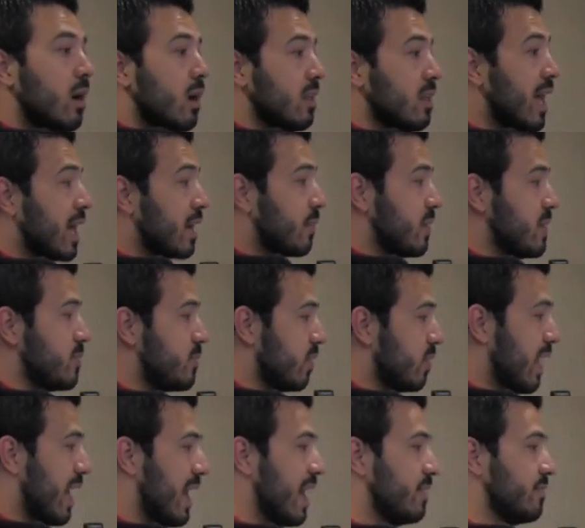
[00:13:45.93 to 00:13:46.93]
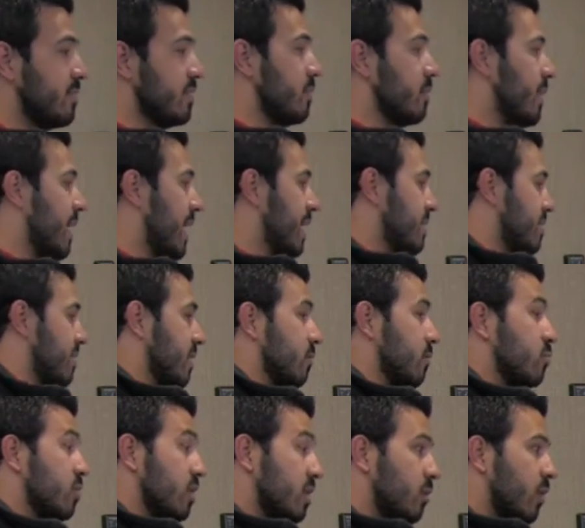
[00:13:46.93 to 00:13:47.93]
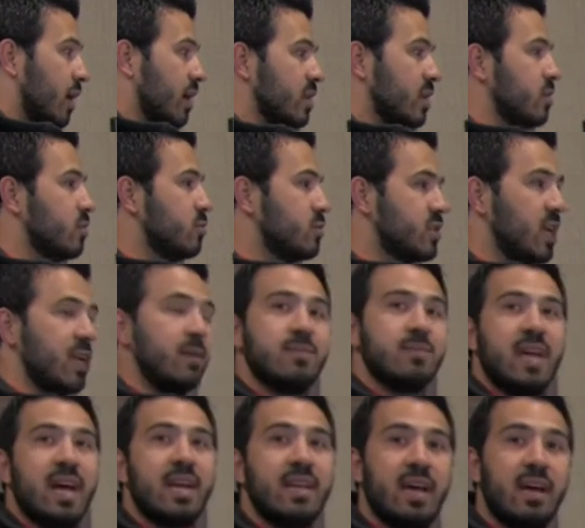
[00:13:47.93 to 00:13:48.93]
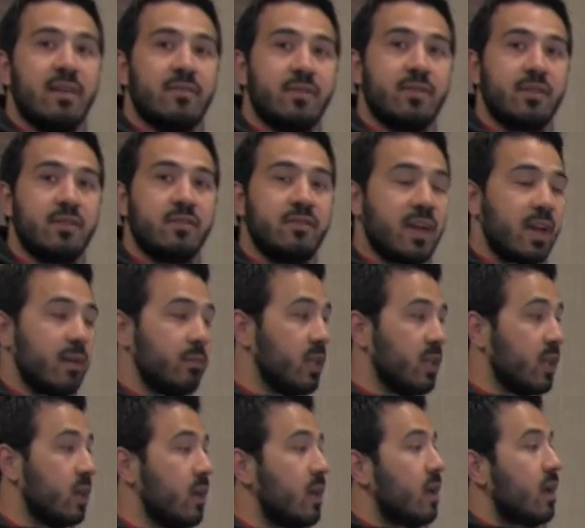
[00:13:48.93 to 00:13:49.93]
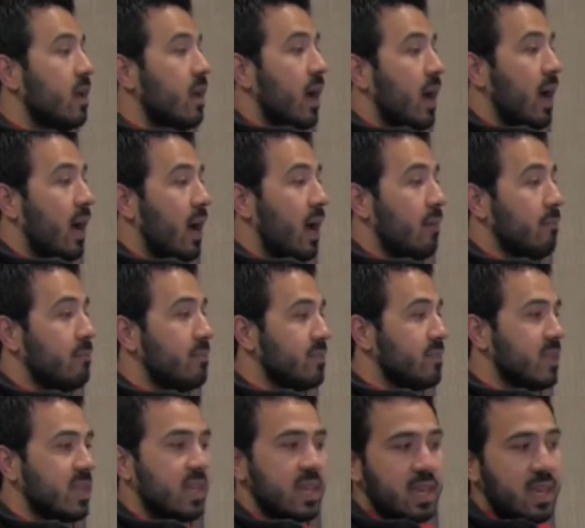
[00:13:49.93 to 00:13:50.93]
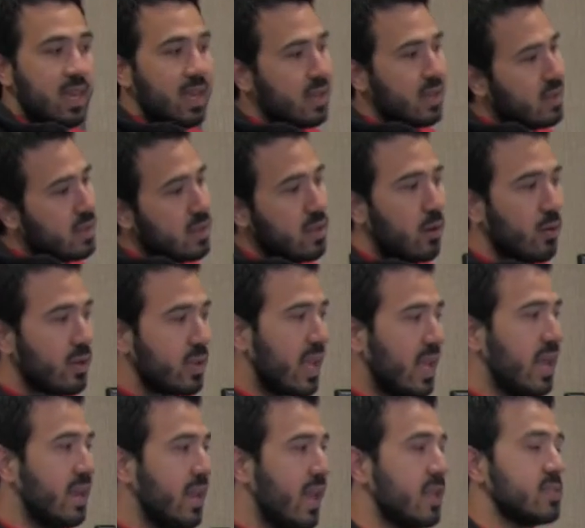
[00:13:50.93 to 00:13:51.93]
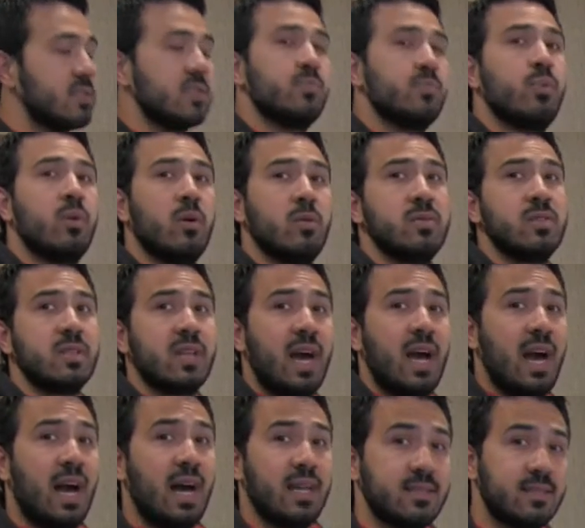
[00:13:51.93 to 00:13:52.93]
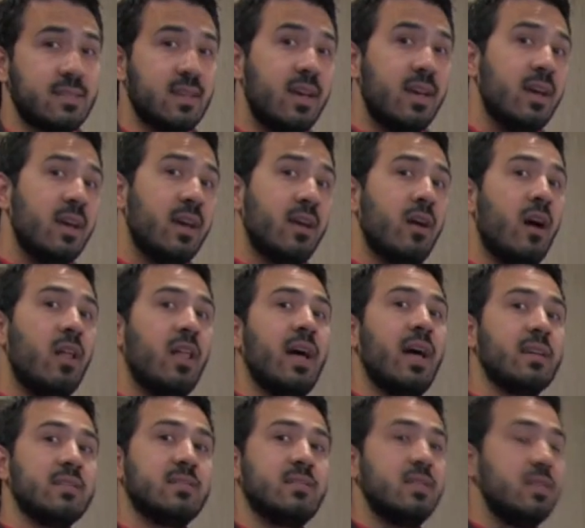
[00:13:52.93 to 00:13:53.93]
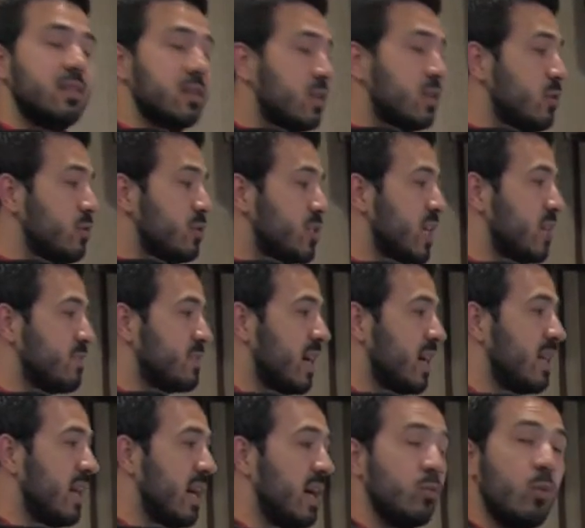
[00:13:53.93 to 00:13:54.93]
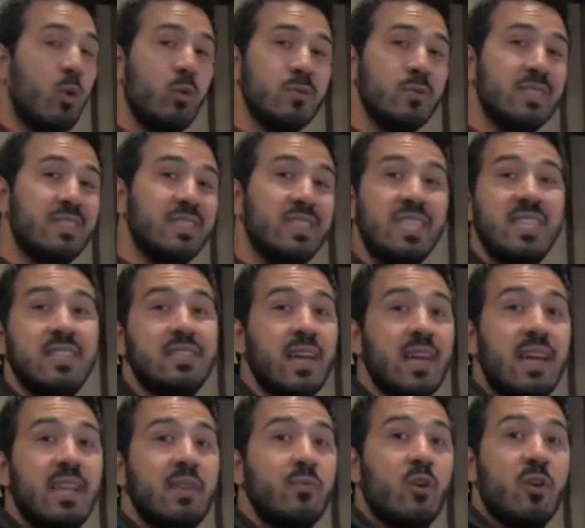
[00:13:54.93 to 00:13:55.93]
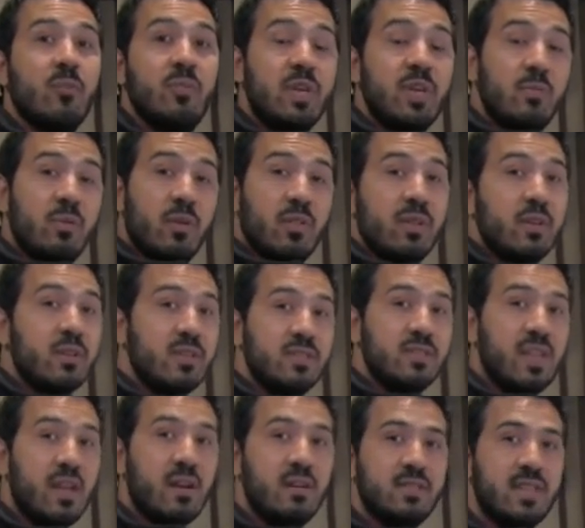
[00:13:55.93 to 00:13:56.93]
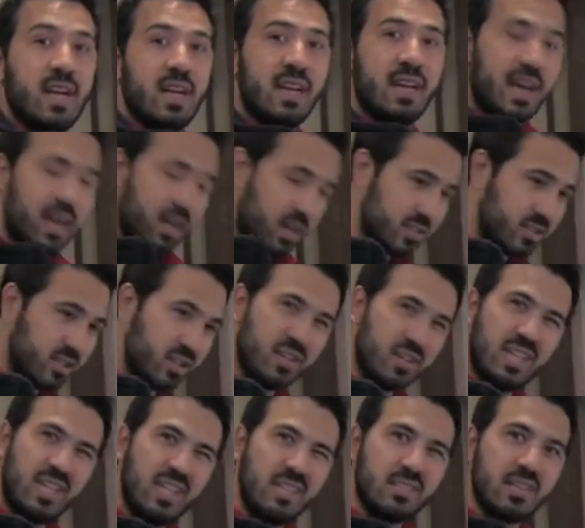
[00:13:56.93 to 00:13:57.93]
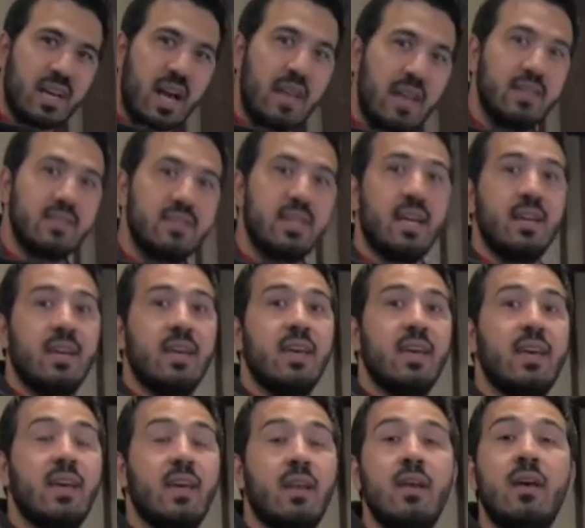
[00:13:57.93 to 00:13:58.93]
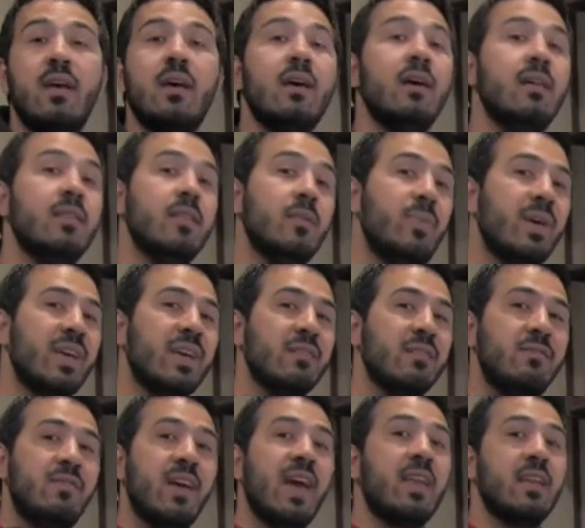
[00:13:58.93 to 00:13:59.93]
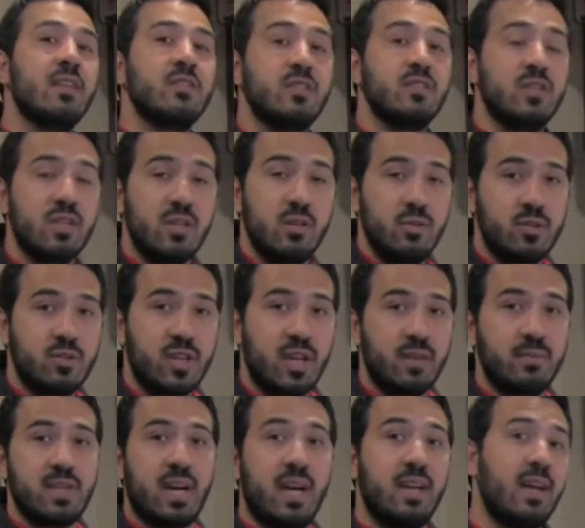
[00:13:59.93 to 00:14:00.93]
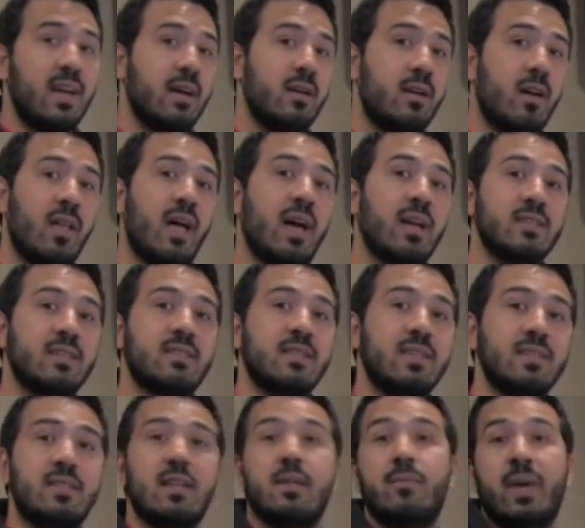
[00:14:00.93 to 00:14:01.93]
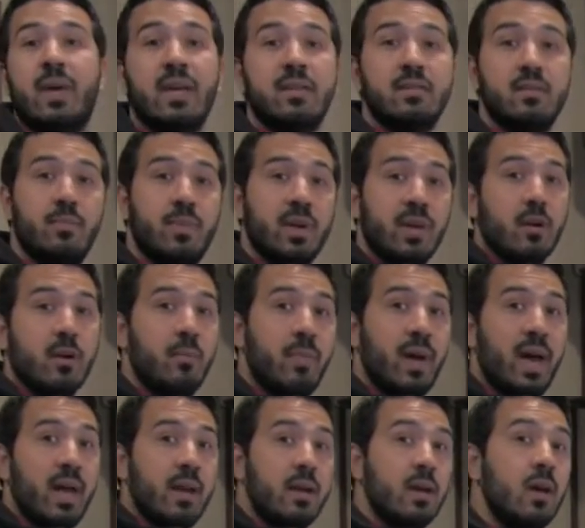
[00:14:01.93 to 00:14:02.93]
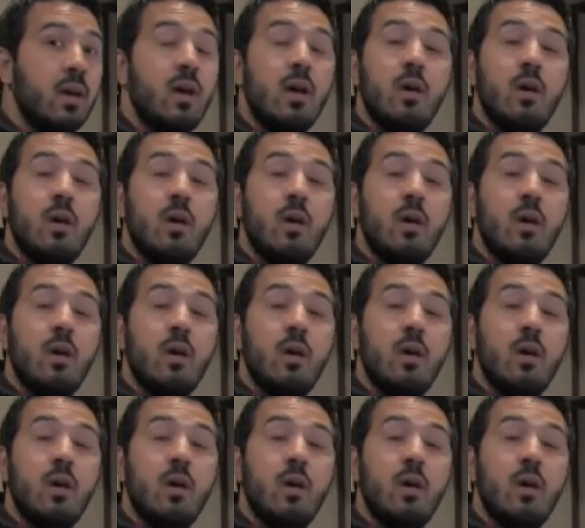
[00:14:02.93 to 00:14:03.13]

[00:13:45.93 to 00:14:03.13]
A lot of people have in their mind they really want a U-shaped dinette for their family. And you know, it kind of has its pros and cons. In all honesty, the U-shaped dinette won't seat any more people than your standard dinette because your knees kind of tend to hit. The big advantage of the U-shaped dinette, in all honesty, is that it makes a bigger bed.